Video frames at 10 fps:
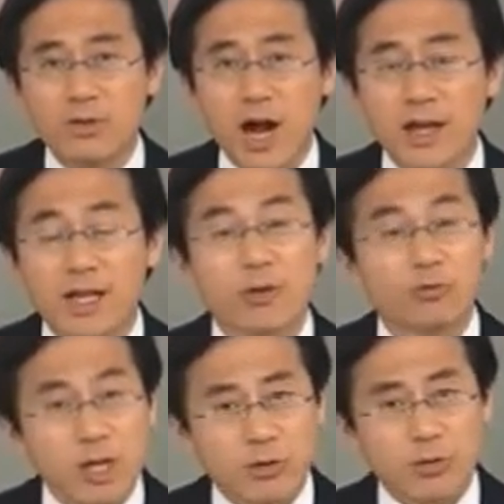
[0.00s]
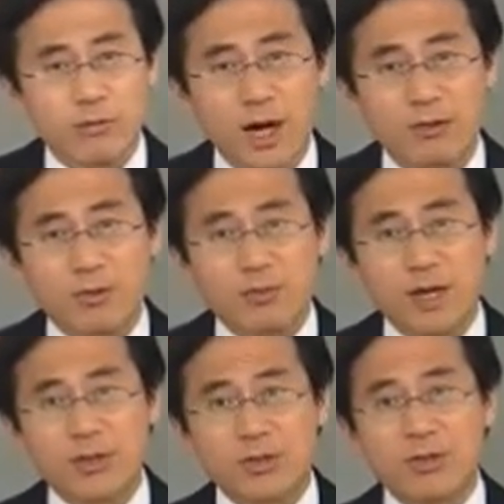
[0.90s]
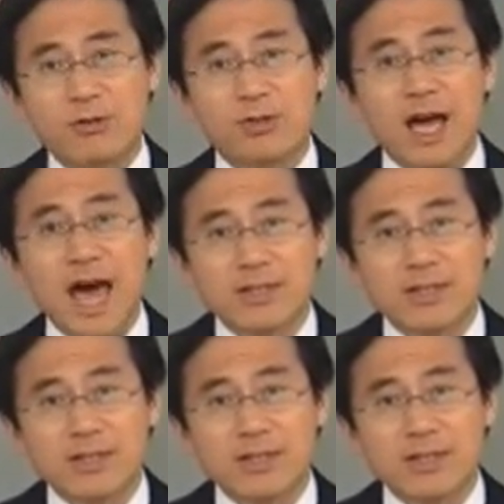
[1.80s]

is highly critical of how Japan's leaders